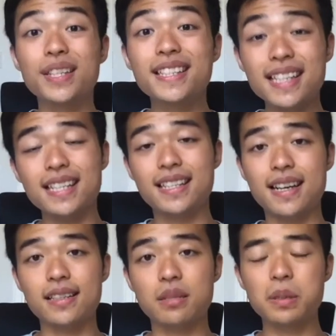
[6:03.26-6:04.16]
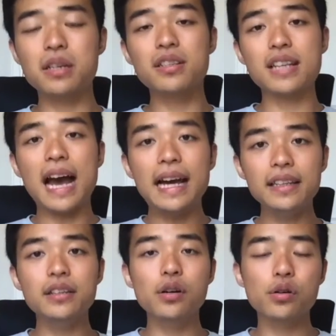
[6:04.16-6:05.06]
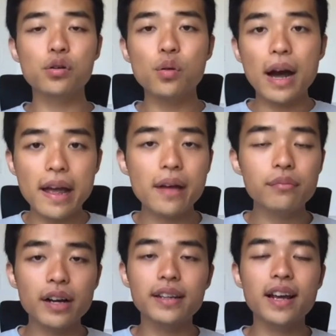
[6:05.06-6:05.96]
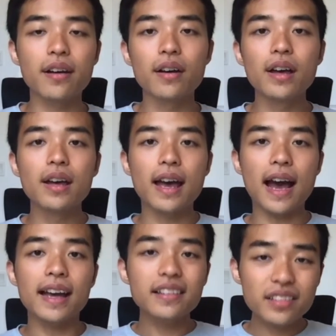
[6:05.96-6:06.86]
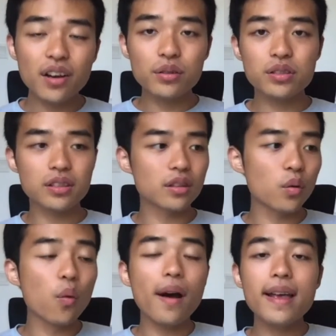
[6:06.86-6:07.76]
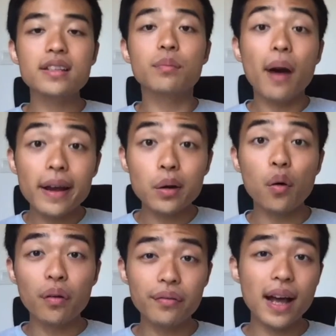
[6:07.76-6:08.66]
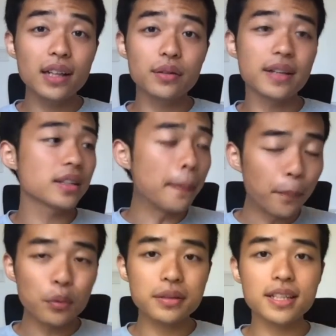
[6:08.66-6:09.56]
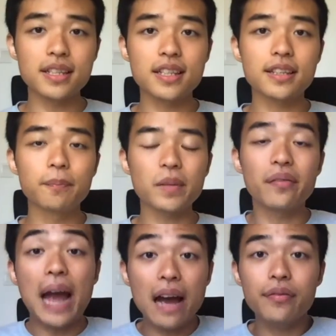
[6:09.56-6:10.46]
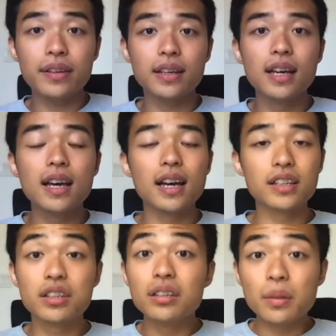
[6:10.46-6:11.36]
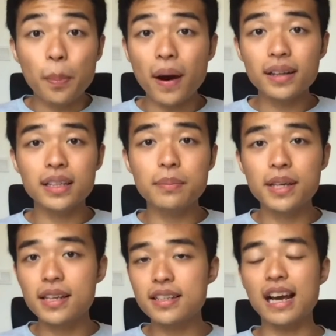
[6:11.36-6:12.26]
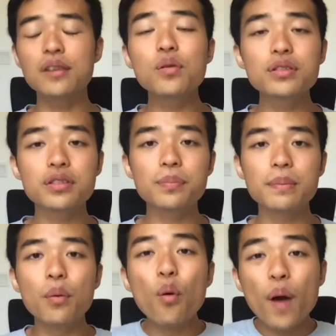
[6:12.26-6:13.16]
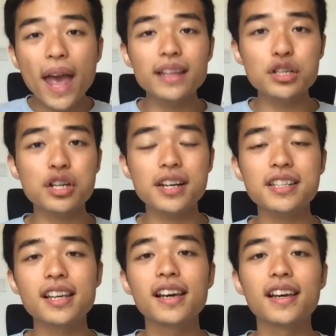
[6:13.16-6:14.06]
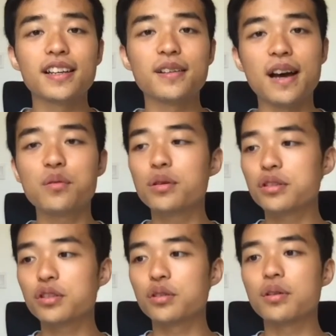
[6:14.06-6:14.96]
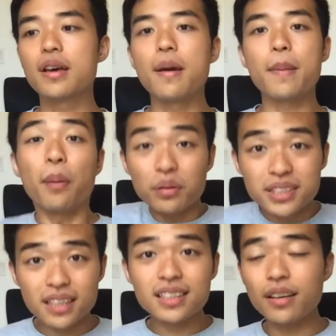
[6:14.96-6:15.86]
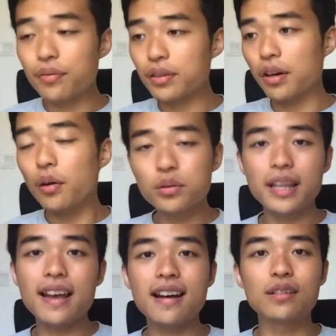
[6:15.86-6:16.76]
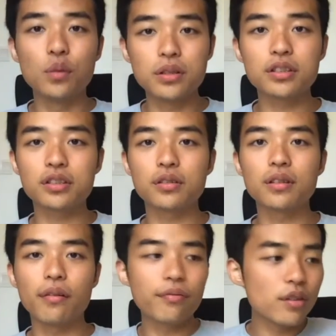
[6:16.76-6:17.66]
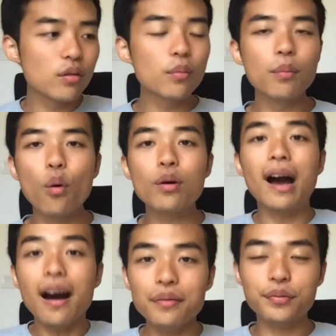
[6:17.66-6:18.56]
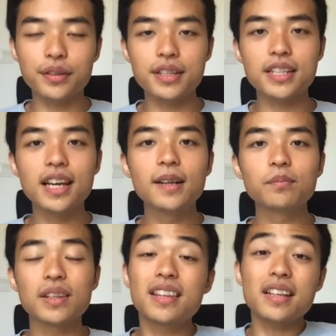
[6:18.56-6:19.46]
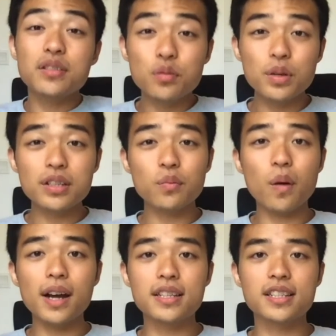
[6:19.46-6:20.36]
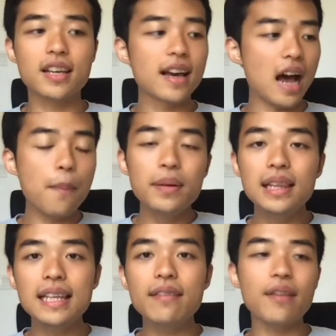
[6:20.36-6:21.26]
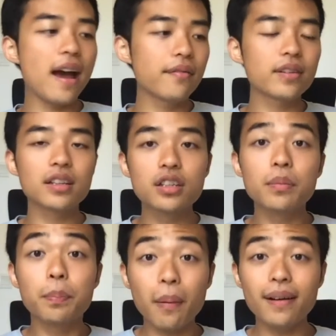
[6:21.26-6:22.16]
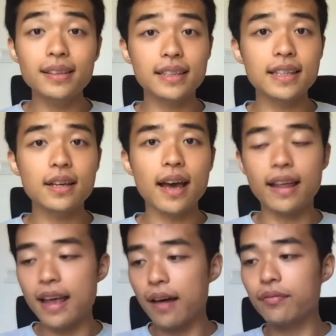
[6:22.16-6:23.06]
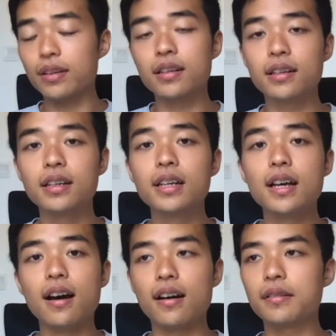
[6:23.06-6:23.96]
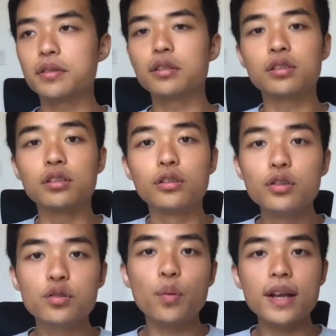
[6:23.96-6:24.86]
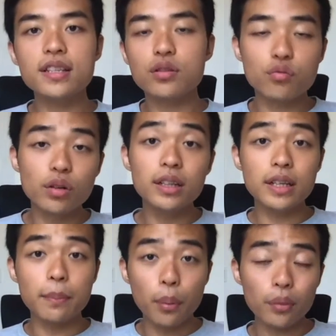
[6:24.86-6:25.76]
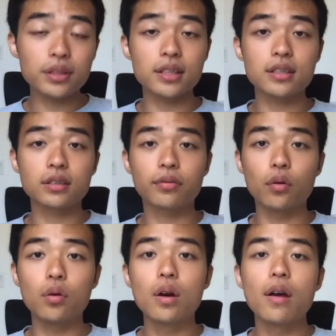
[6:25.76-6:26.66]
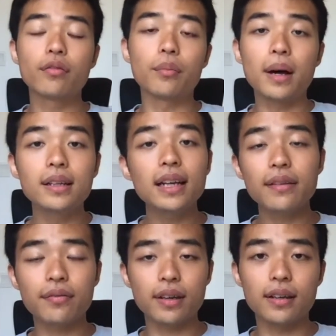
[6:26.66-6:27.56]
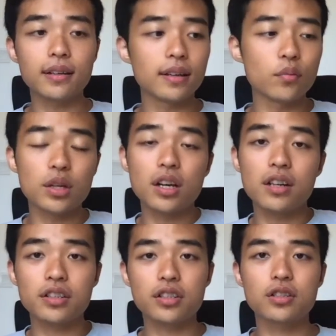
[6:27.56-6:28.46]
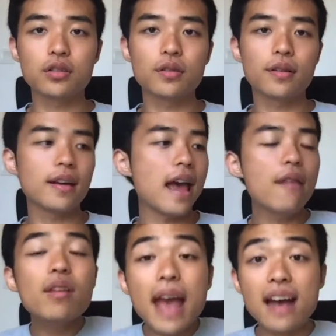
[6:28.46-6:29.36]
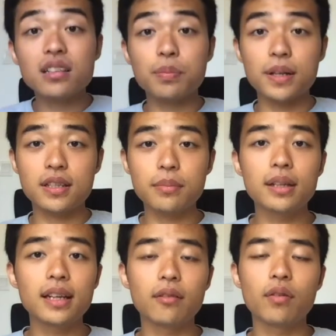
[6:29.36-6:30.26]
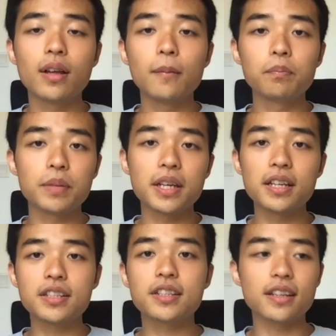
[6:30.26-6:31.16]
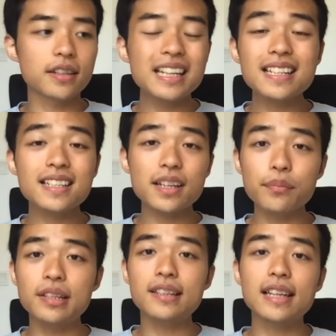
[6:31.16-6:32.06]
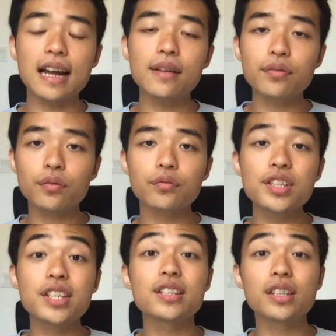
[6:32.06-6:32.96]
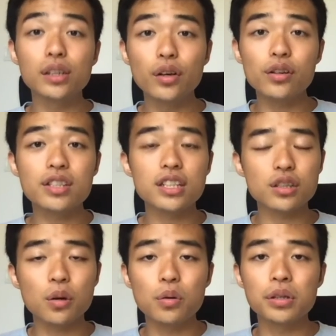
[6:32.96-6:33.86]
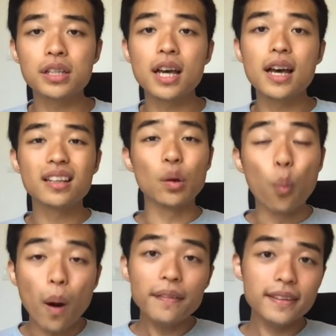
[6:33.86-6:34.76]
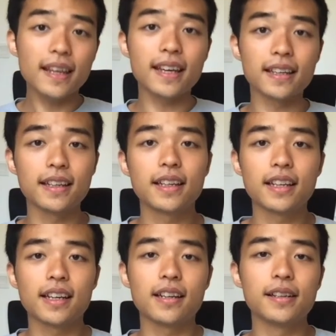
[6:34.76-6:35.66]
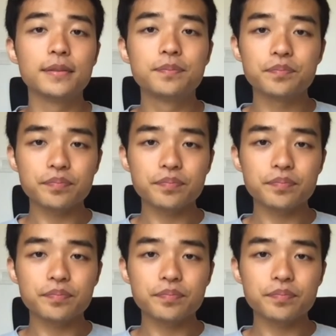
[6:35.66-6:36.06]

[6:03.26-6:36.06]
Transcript: resist that, because I know who I am right now. I know what is my core value and the importance of having a good body, because I want to be more energized. I want to be productive for the whole day. I want to feel more confidence, and that's the reason why I believe having a good body and having a to lose weight is really important for my life, in regards to every aspect of my life, because there is something that I've recently learned. It's called the one thing, and